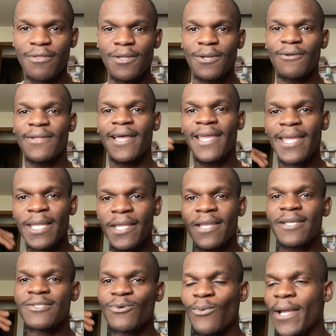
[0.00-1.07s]
that he
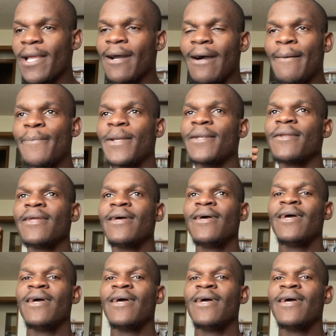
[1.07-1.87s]
needed to wake up and